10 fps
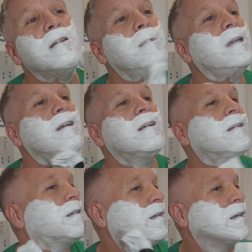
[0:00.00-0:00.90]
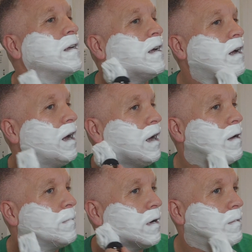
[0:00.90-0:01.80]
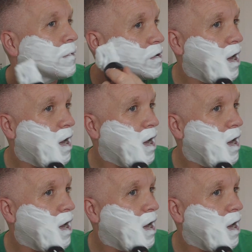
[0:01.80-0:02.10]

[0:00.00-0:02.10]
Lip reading: in a minute. Because